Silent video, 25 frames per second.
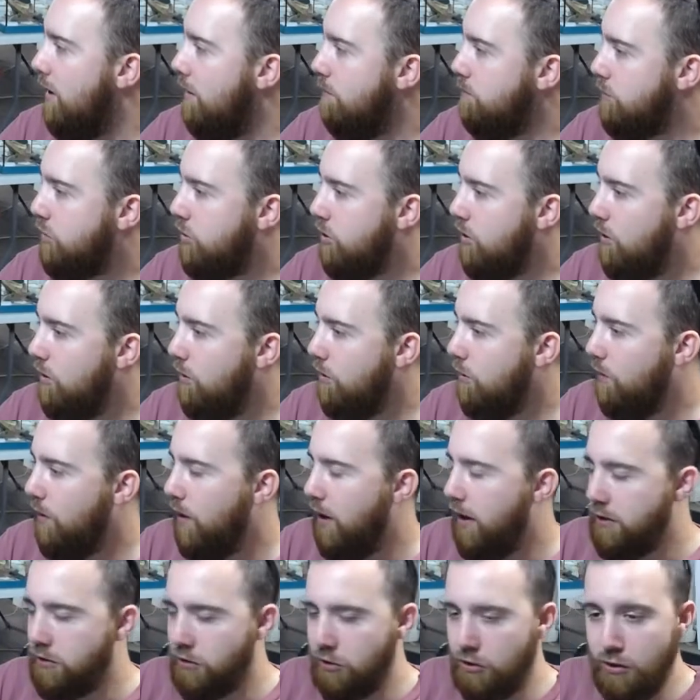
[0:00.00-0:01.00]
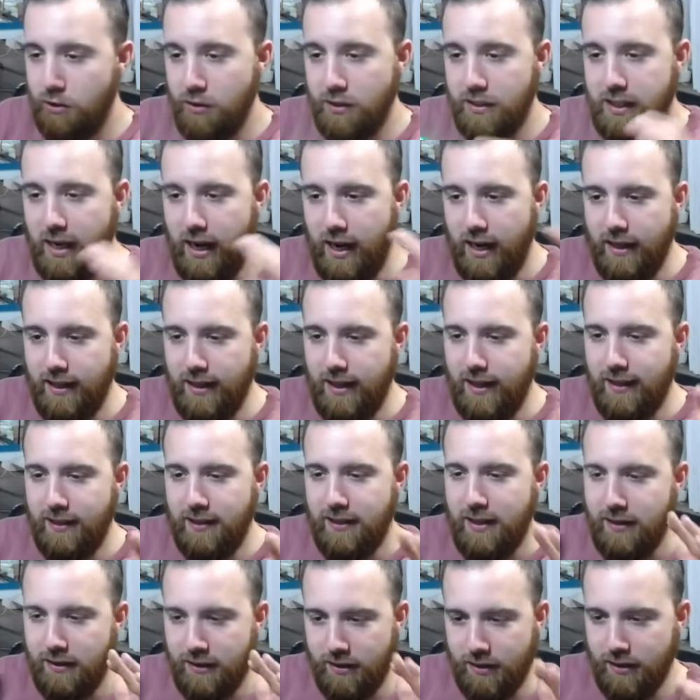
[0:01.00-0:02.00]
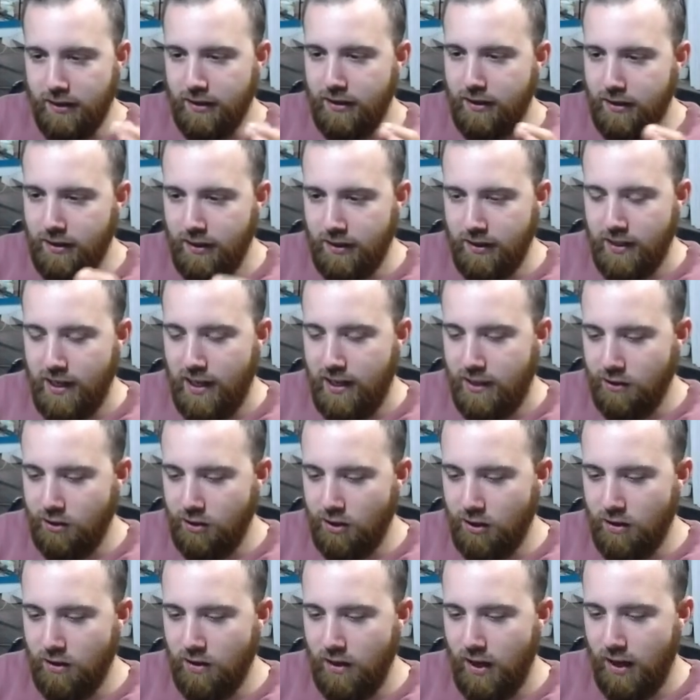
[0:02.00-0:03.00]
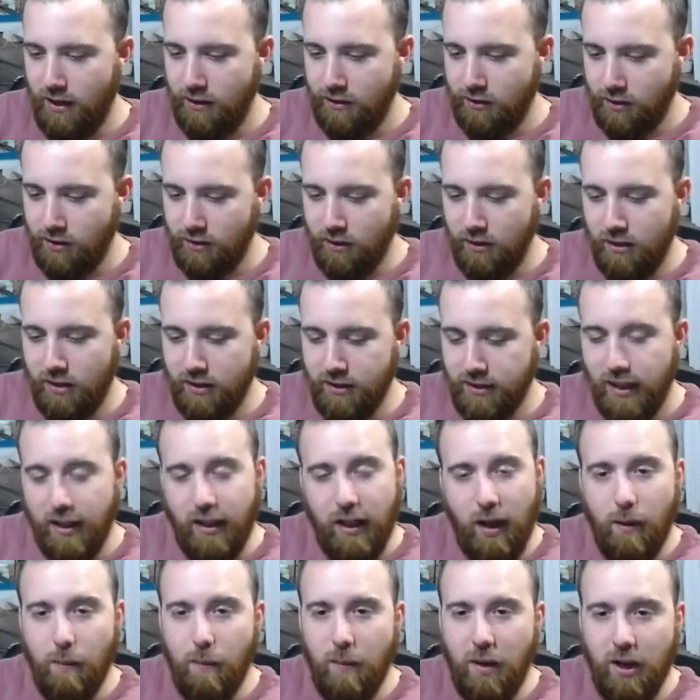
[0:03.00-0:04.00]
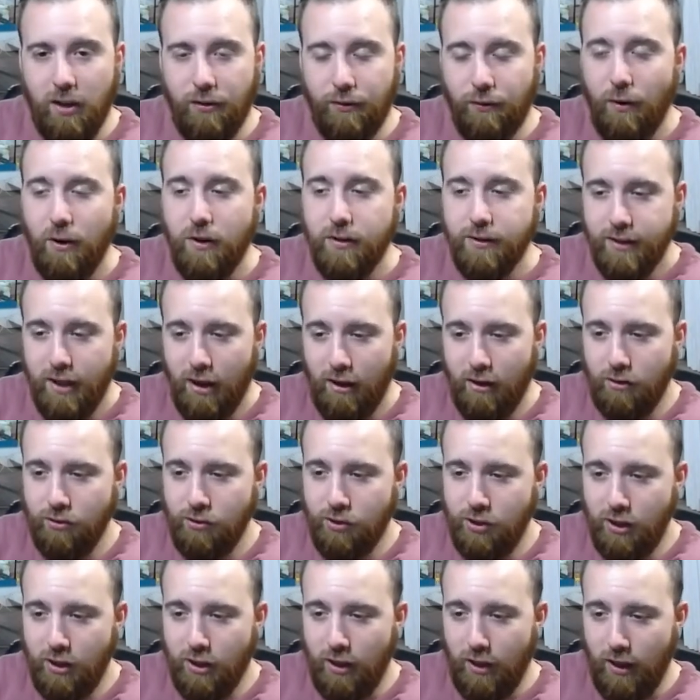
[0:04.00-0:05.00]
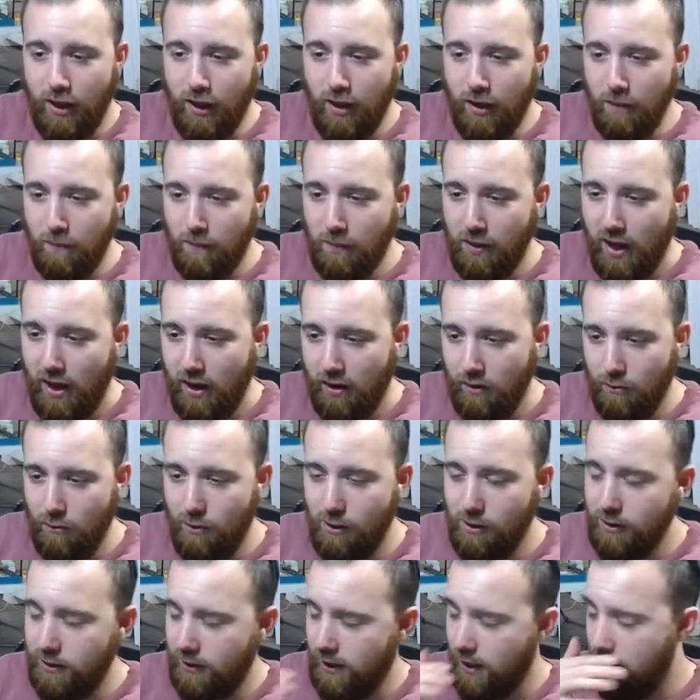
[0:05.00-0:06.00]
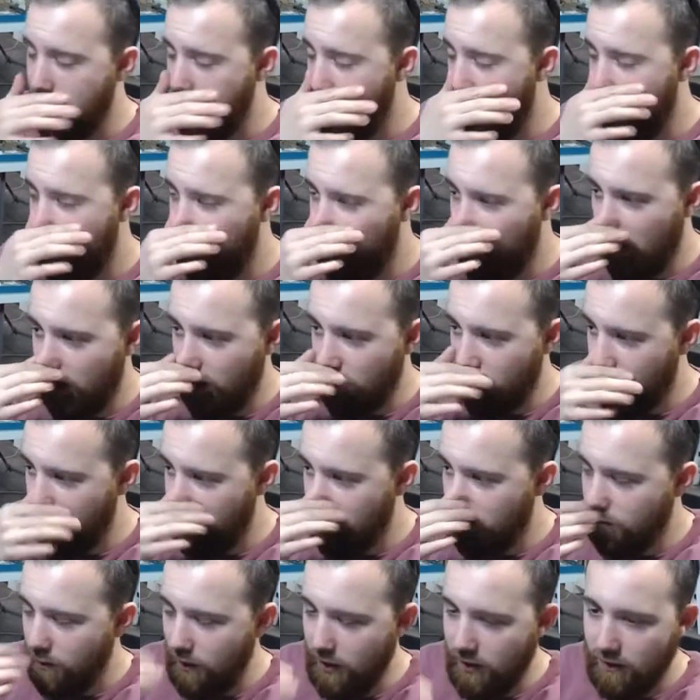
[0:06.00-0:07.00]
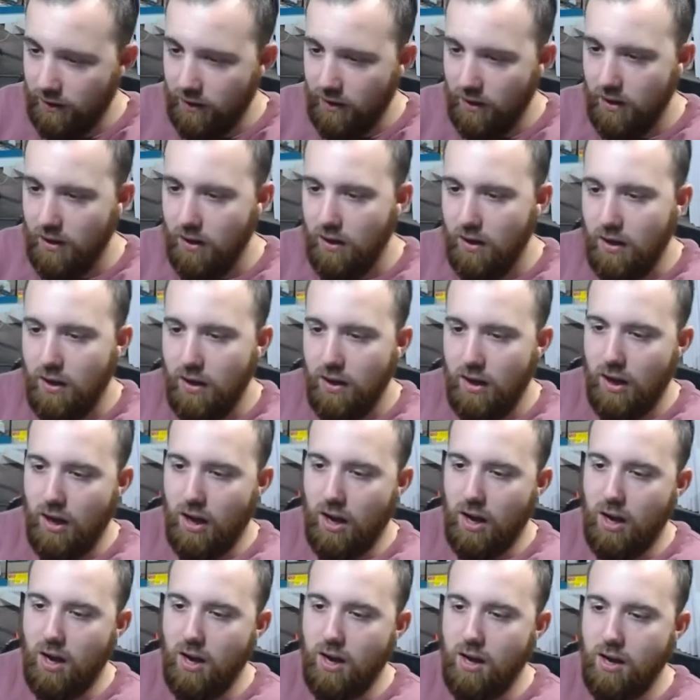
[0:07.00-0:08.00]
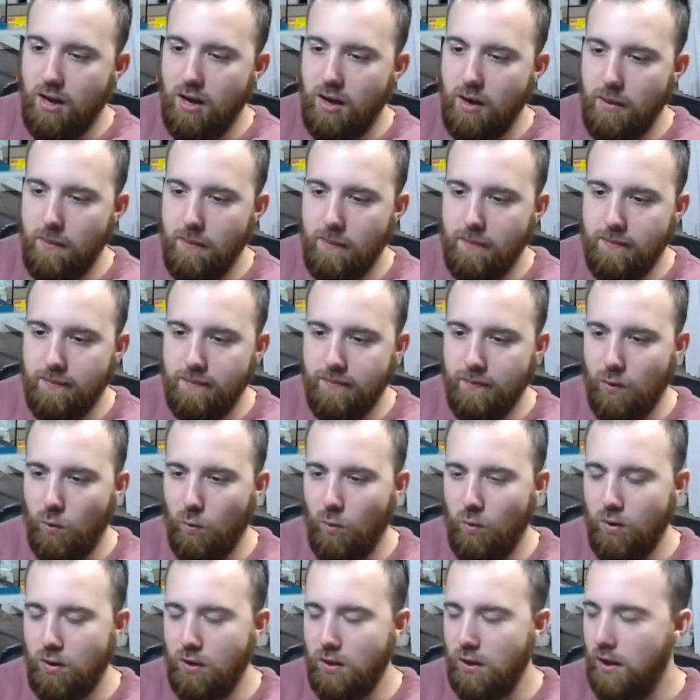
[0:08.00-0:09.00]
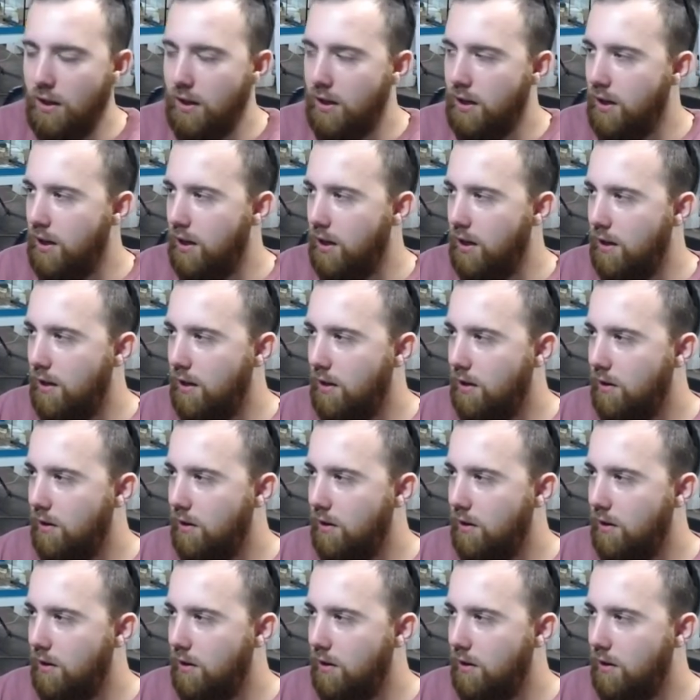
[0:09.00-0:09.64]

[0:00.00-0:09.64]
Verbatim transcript: so as soon as I think that the, the tanks are as clear as they can be as far as algae and bladderwort that I'm having issues with, um, we'll, uh,